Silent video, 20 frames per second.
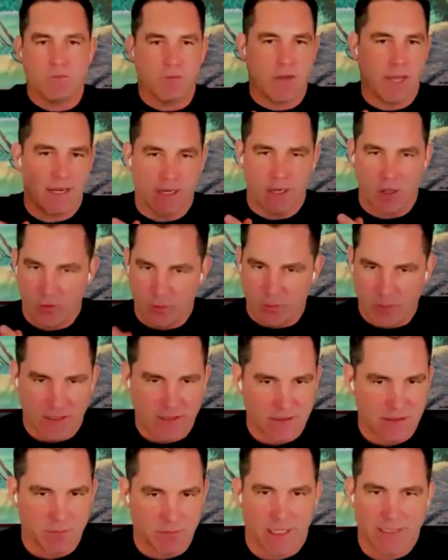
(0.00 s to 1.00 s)
dividing other
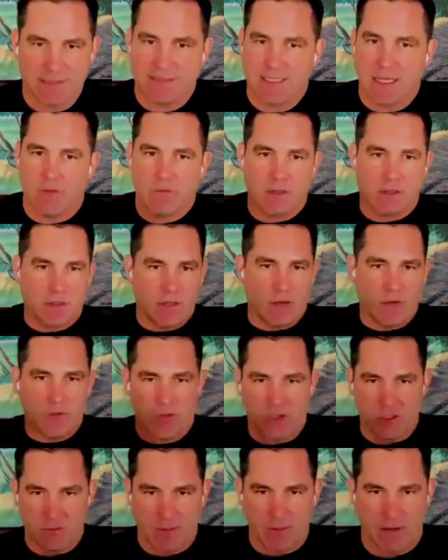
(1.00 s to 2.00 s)
pieces by seven
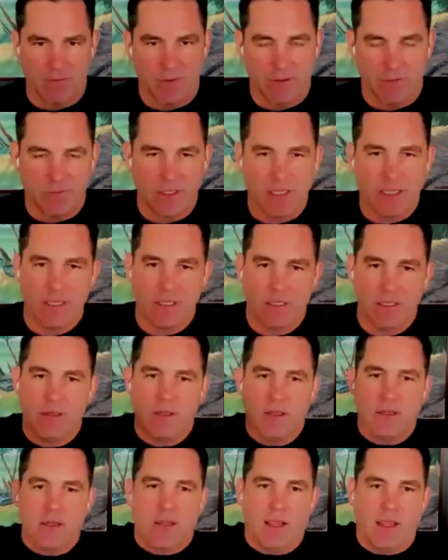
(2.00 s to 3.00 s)
other years by 15
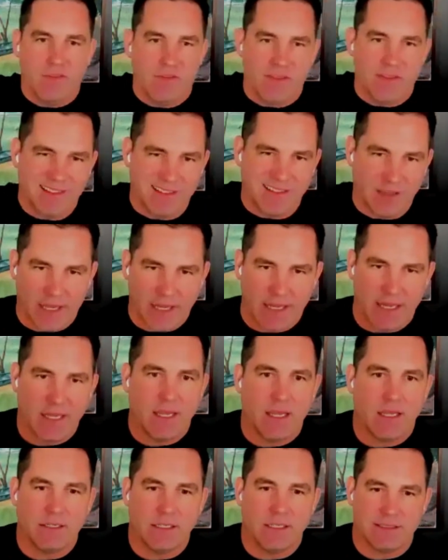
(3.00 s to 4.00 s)
and then the
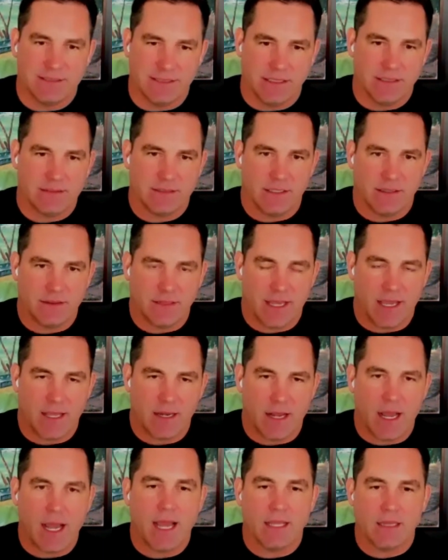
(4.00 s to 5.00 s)
land exists at
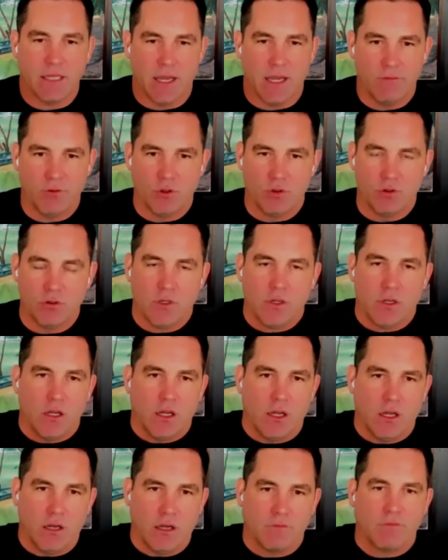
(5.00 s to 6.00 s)
that high level
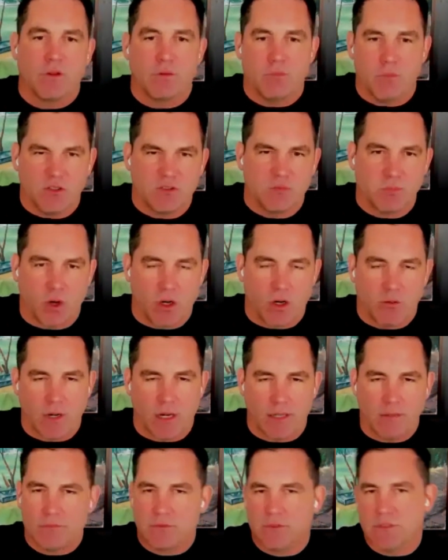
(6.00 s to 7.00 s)
uh, for the most part
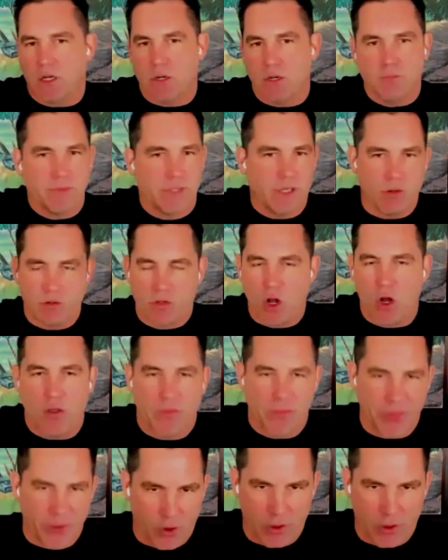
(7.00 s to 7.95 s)
right so you know call it